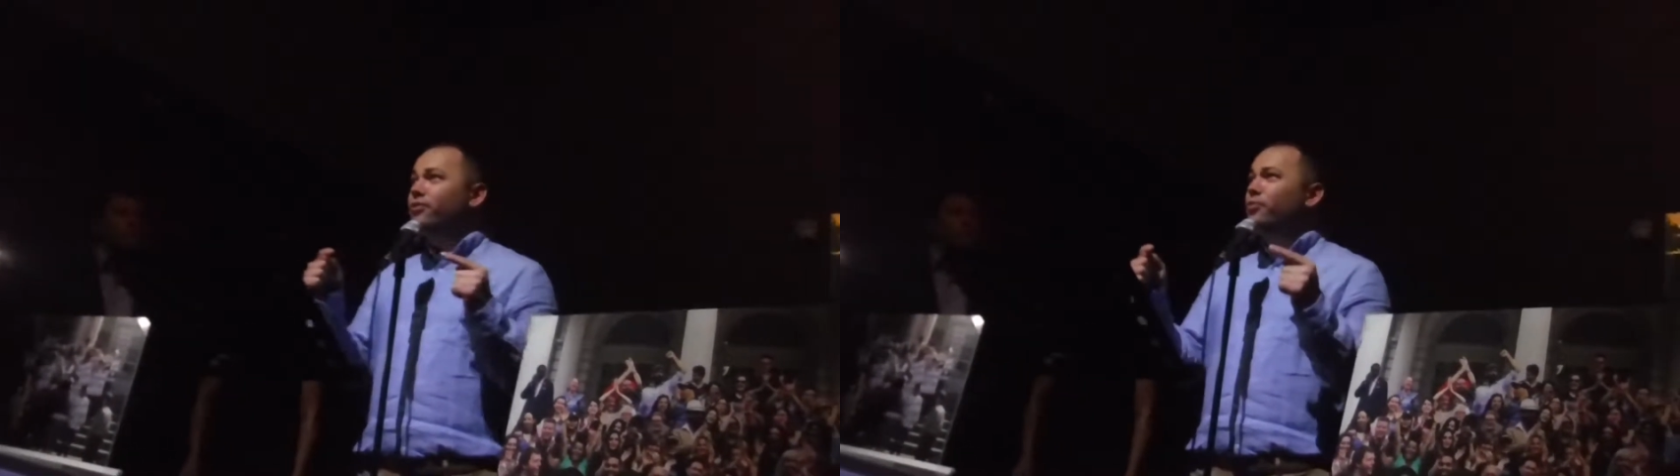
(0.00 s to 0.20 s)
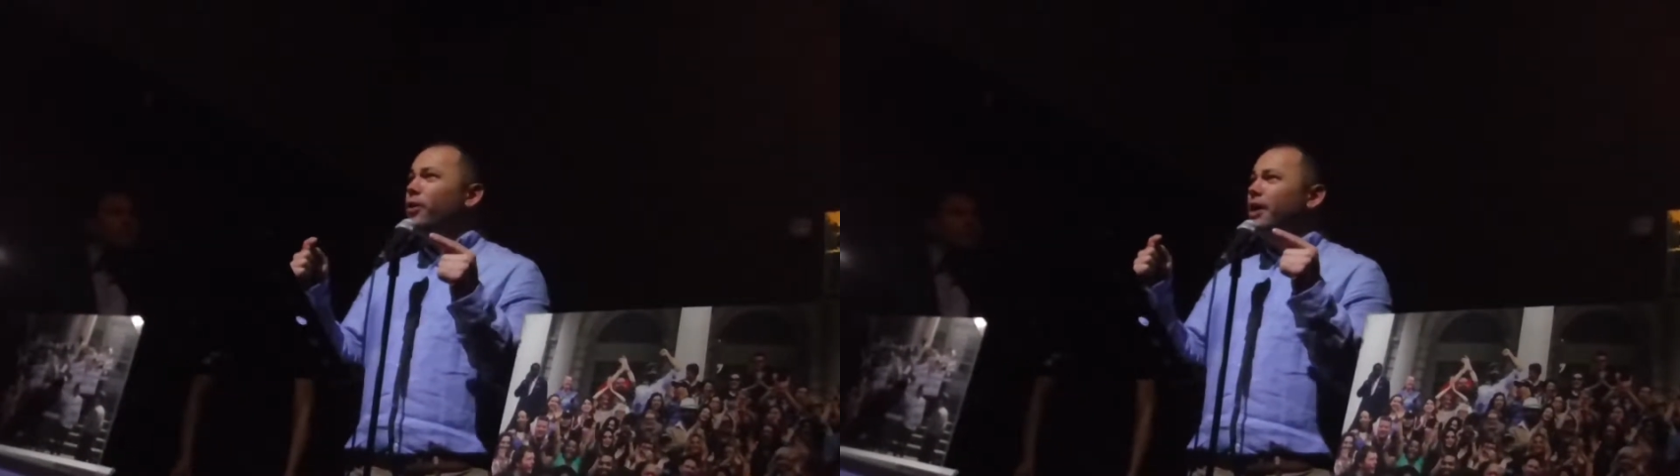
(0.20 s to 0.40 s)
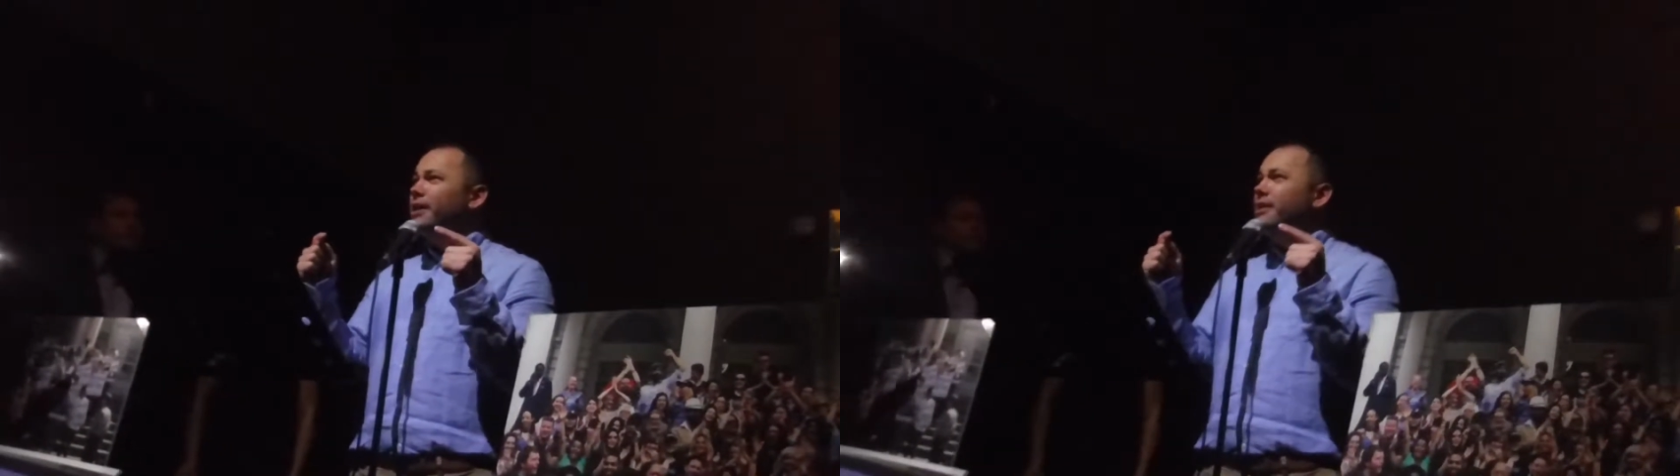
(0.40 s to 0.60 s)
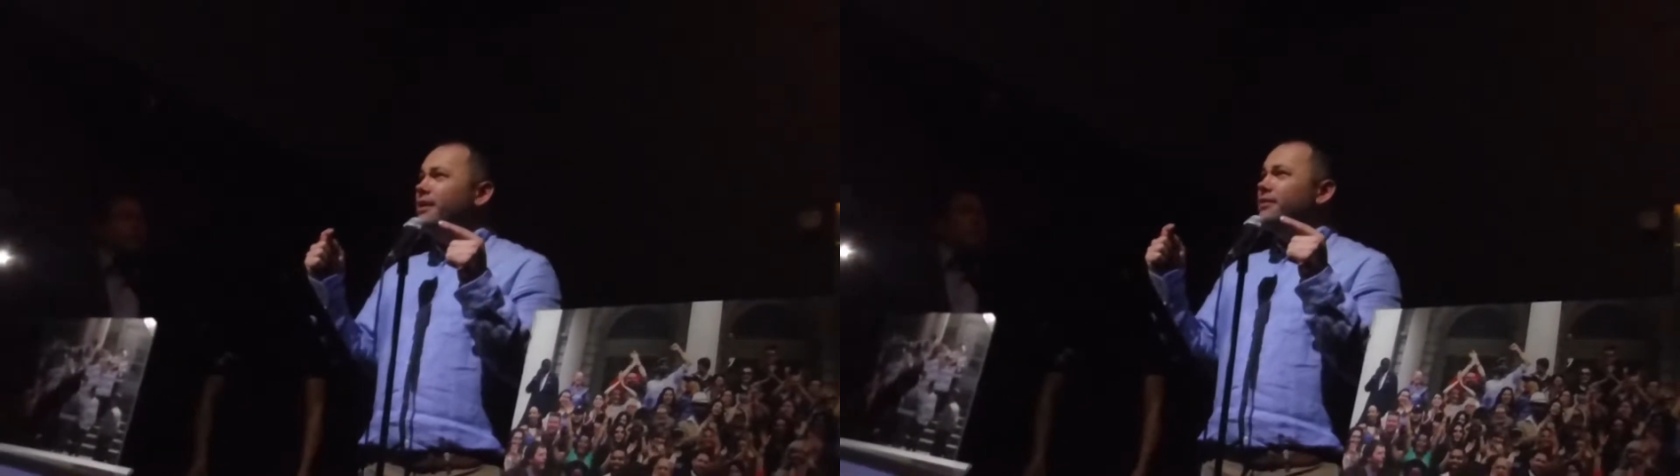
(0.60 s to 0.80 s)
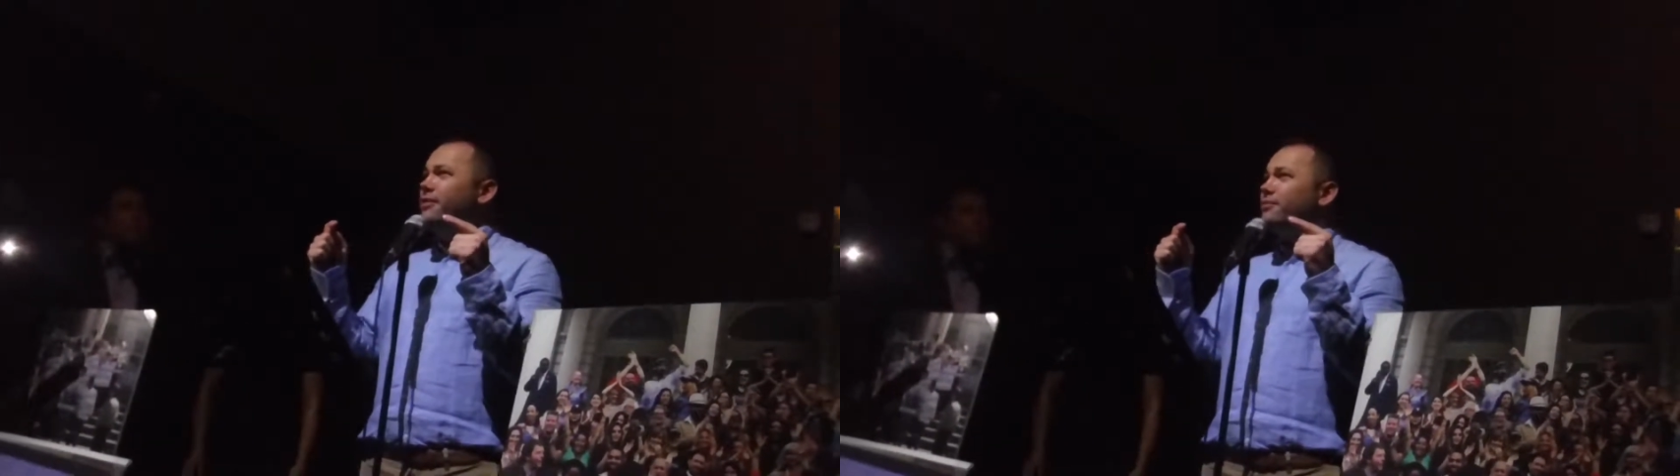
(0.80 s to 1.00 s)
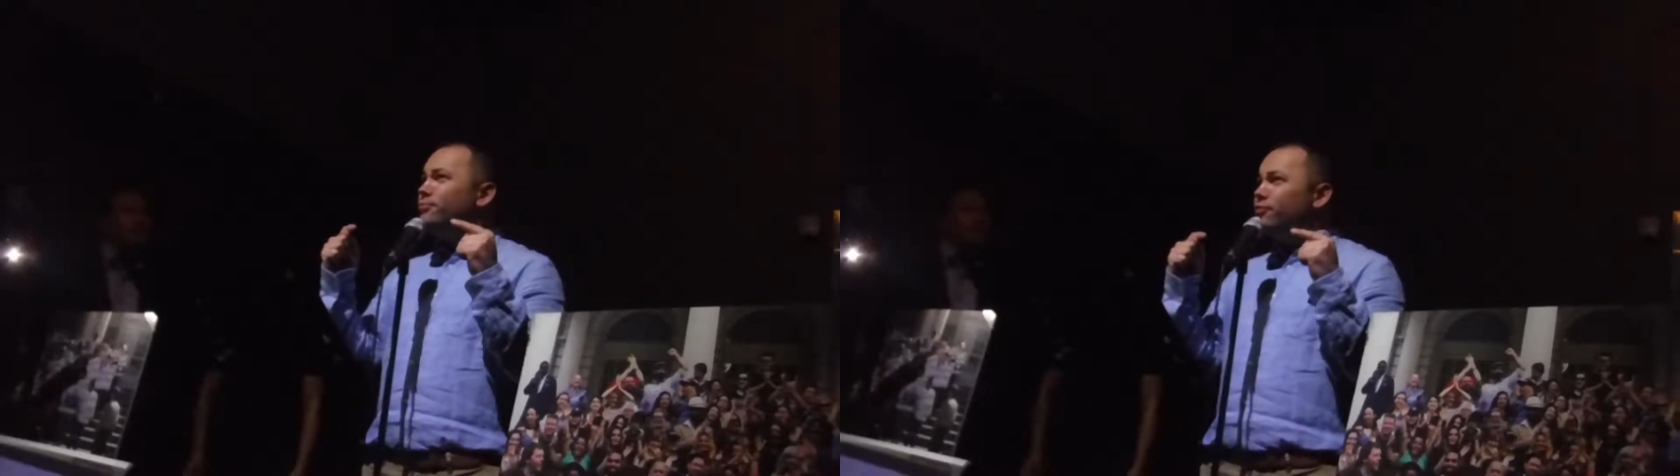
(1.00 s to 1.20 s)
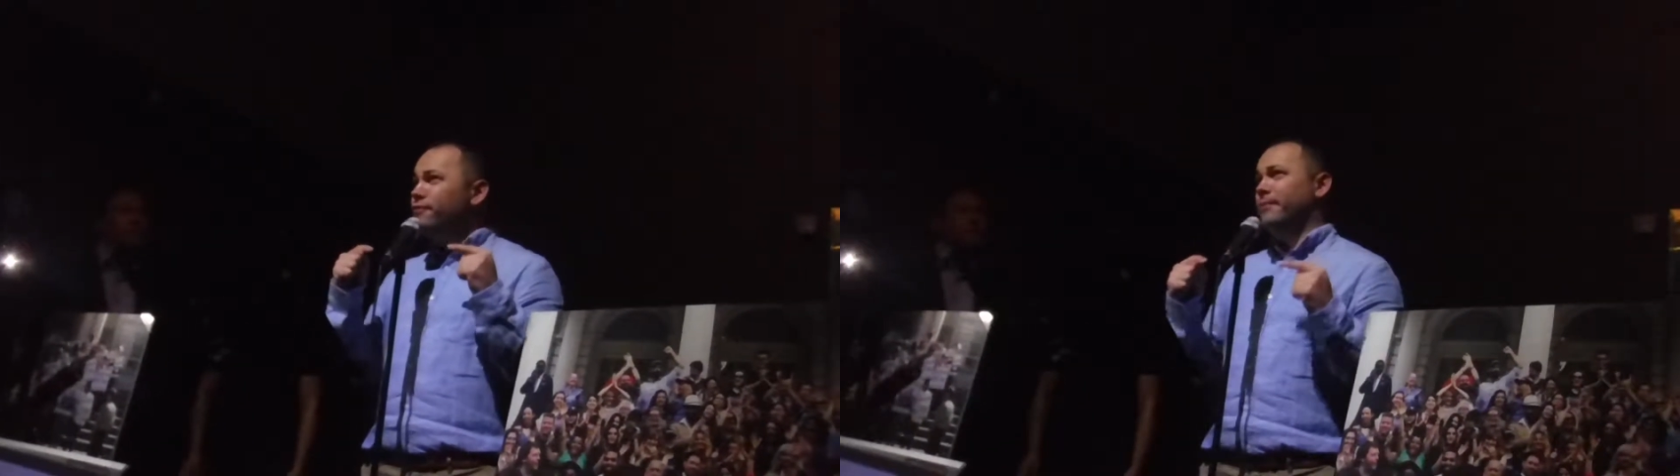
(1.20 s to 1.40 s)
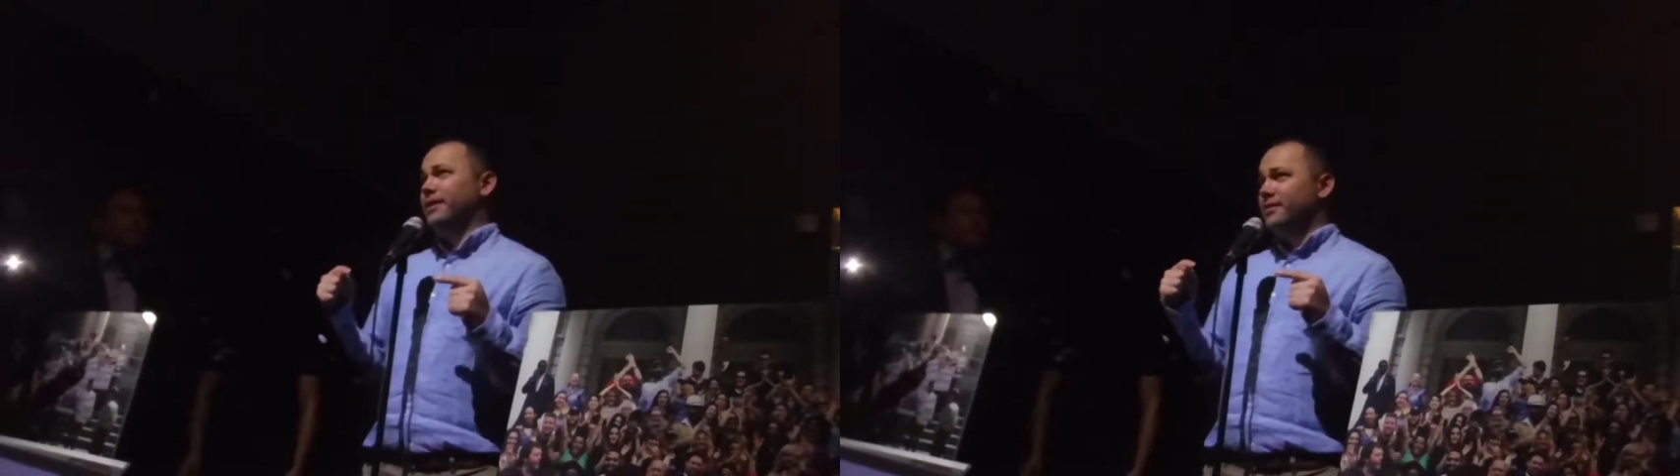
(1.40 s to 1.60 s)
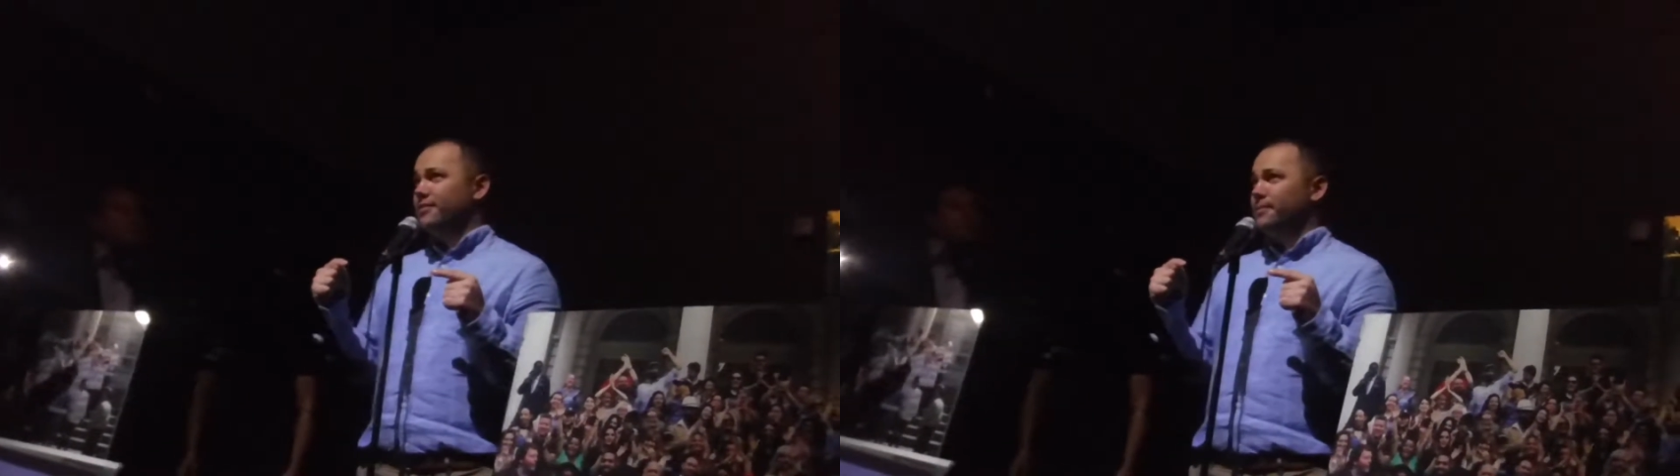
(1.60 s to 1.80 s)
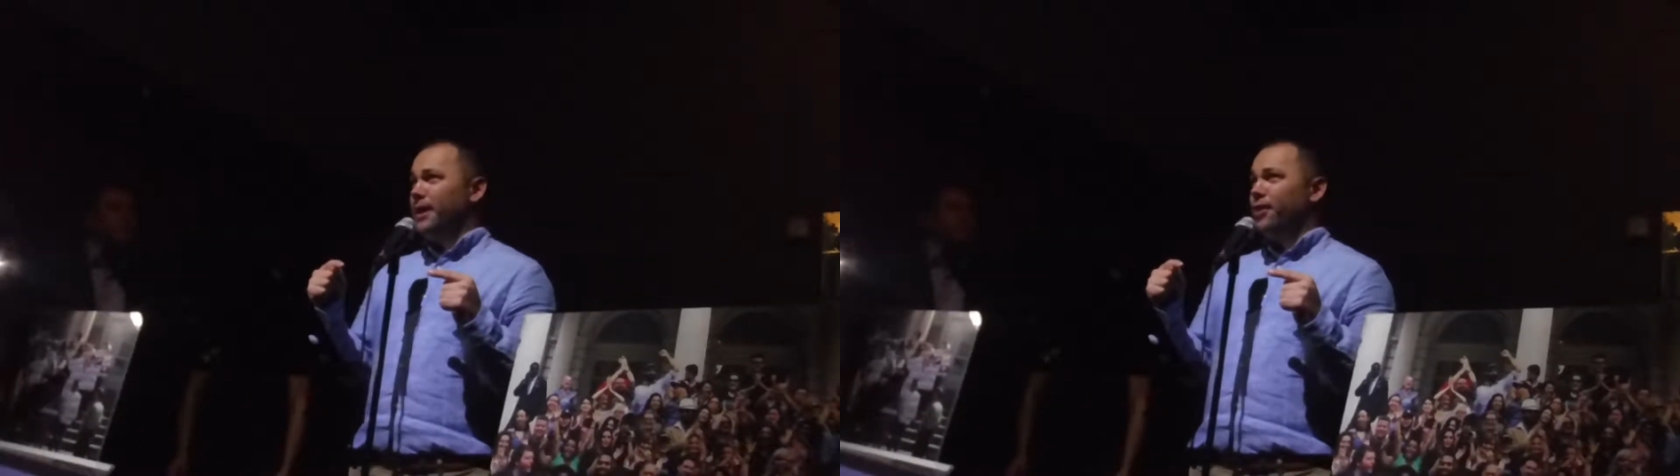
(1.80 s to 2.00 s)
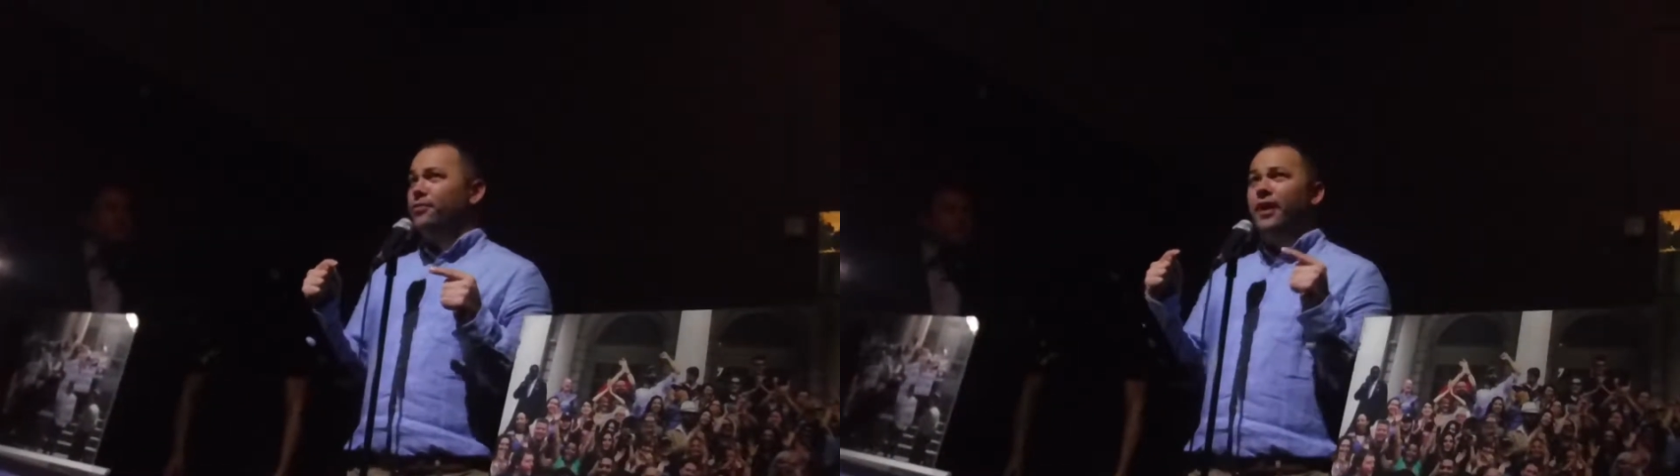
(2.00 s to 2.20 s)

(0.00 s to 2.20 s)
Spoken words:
what this movement is about.